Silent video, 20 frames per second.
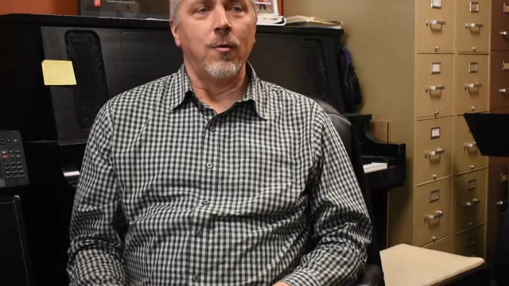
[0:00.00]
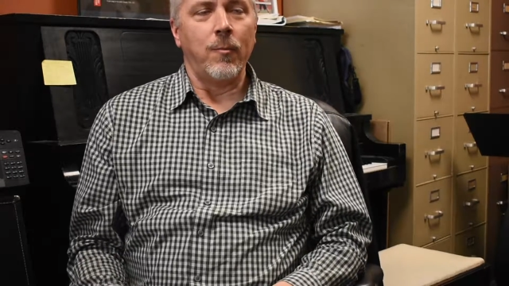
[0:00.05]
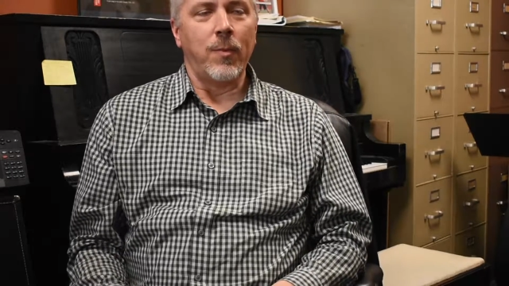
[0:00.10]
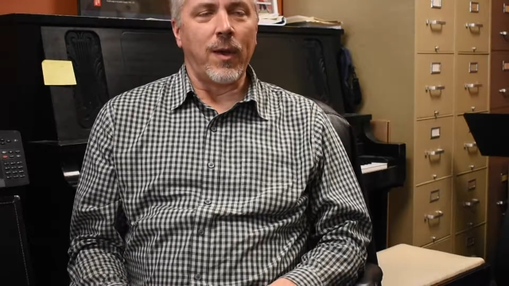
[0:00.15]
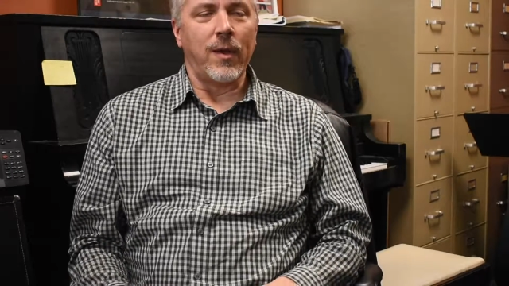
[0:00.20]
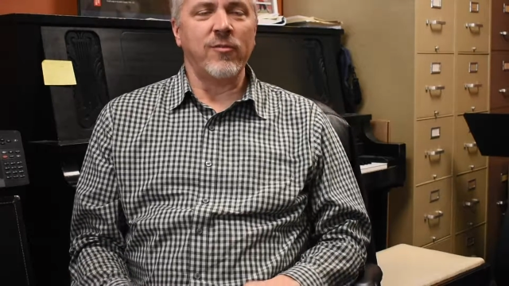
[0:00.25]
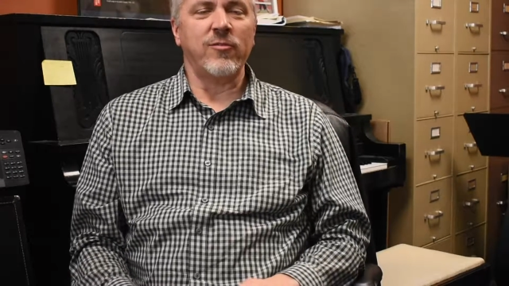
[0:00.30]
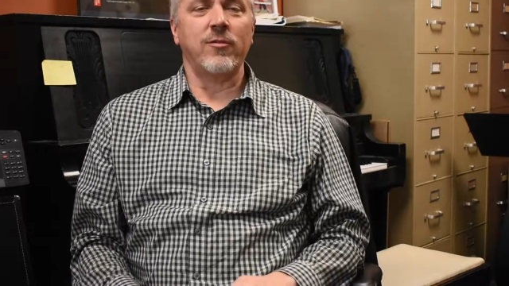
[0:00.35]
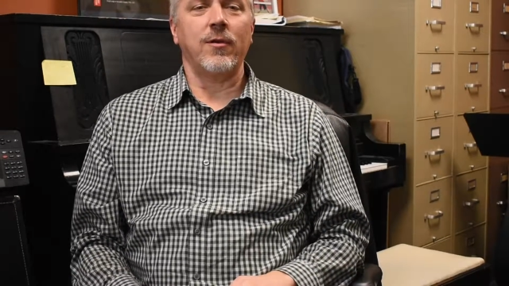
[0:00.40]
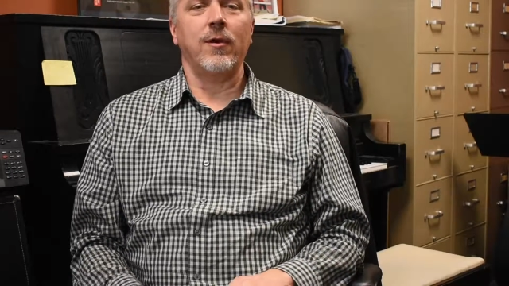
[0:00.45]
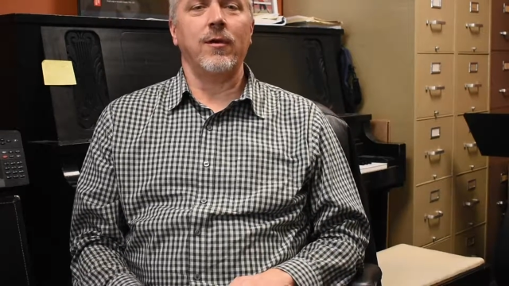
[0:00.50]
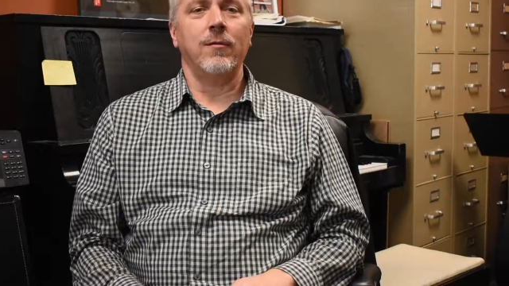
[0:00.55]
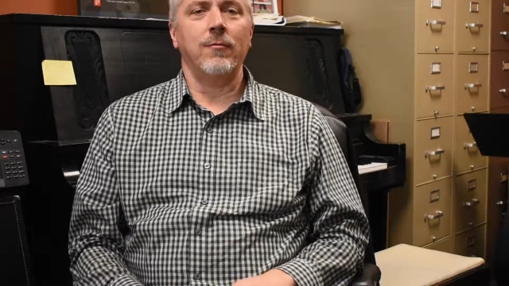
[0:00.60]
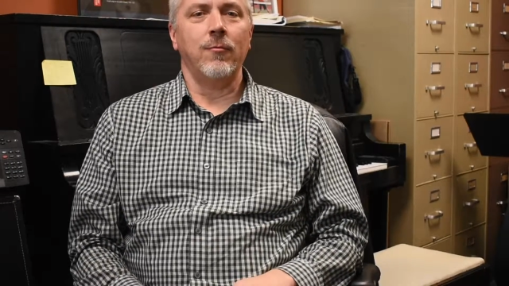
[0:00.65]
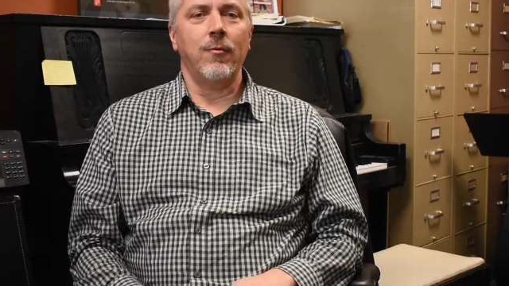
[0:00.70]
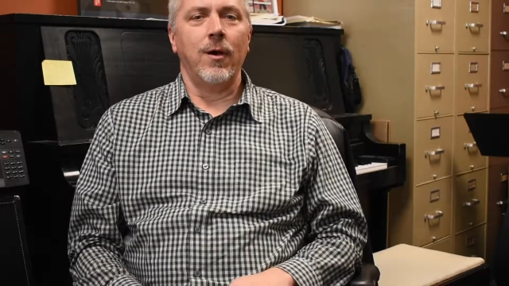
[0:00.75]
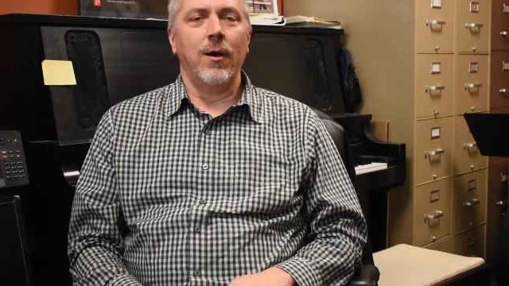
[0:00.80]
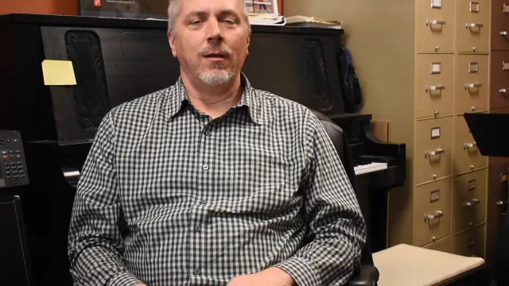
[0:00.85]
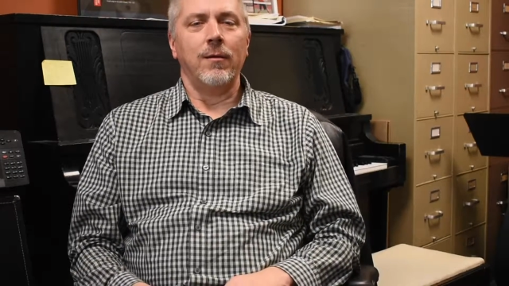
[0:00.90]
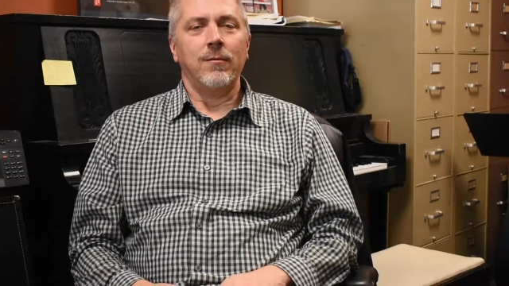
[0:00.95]
Based
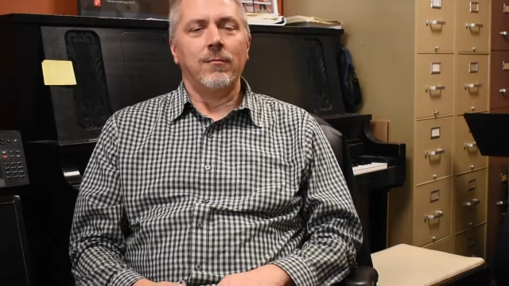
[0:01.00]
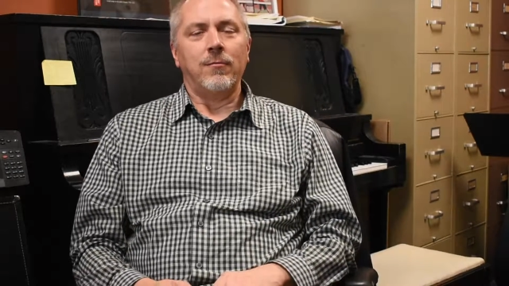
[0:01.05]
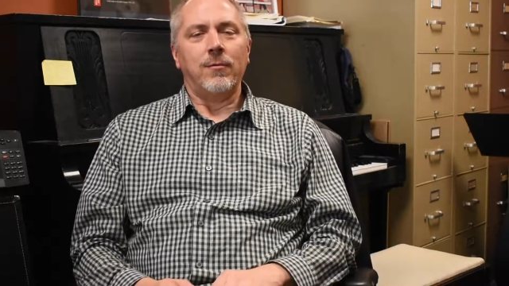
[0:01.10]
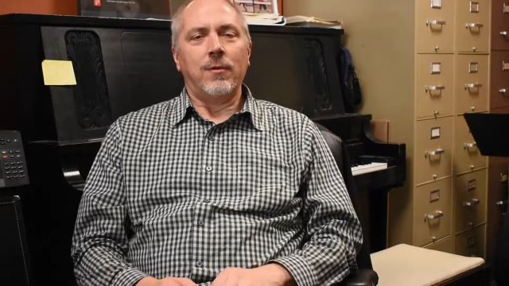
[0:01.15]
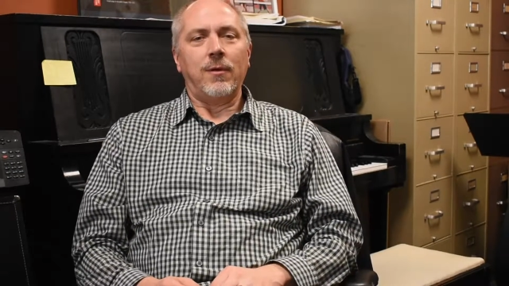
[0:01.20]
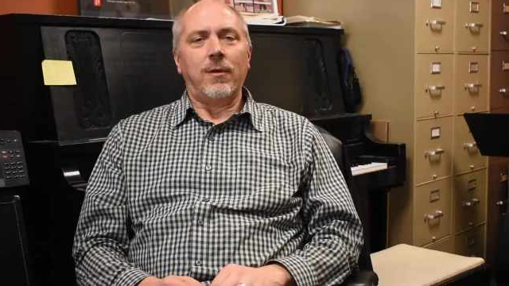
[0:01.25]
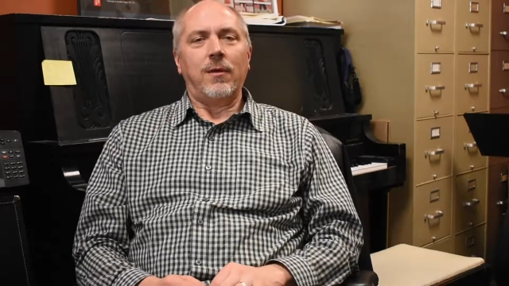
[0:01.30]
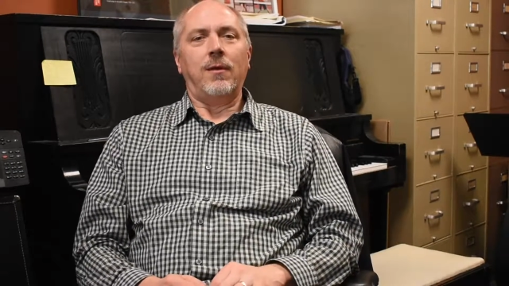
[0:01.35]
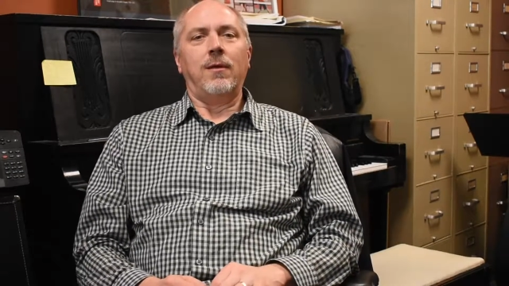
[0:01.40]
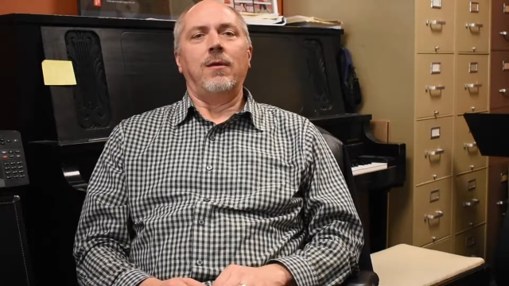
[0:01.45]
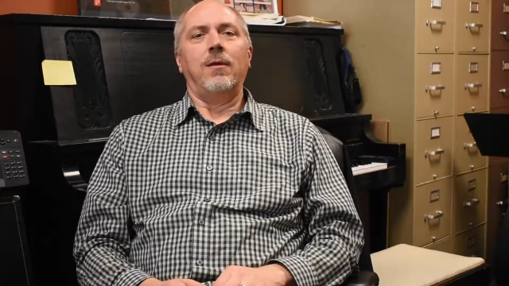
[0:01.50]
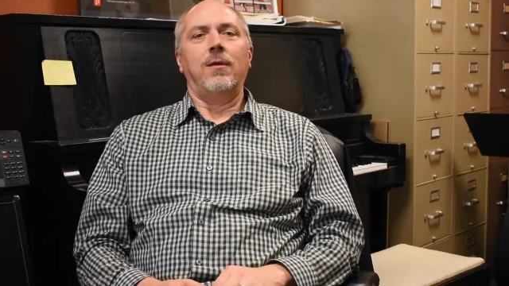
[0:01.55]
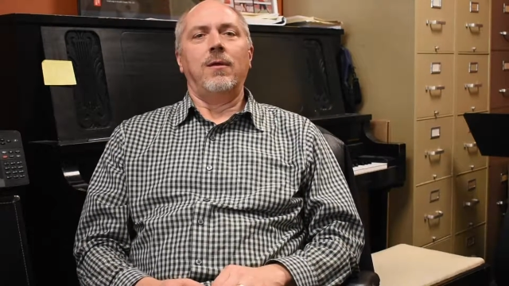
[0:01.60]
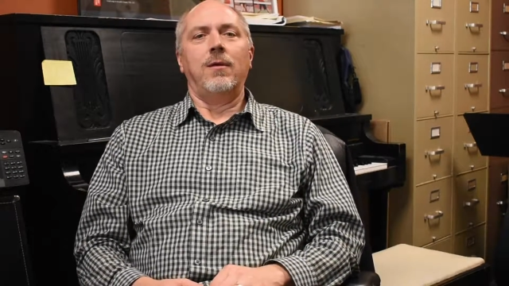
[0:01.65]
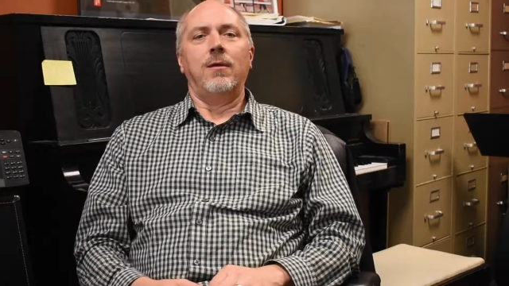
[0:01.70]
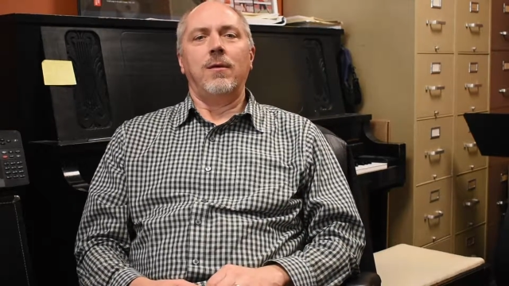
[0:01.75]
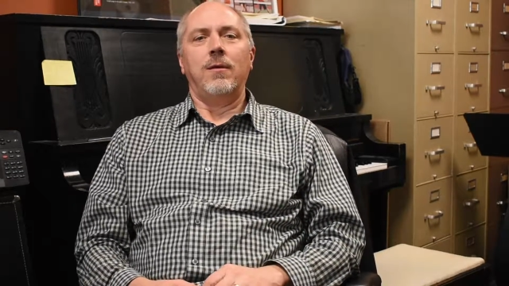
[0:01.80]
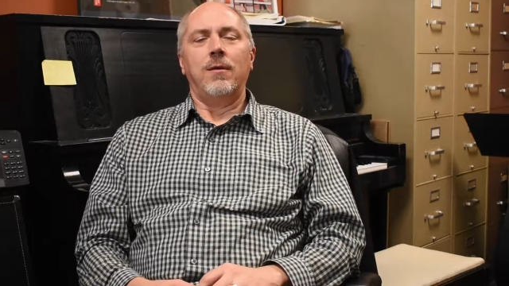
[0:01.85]
on what we